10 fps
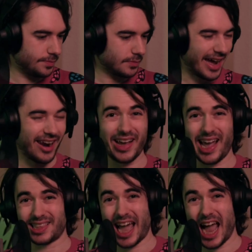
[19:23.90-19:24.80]
I don't
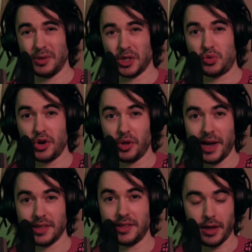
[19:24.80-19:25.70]
got time to twiddle my
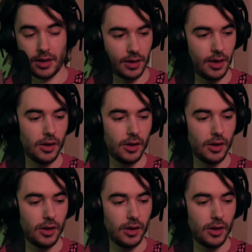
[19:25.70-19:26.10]
dick.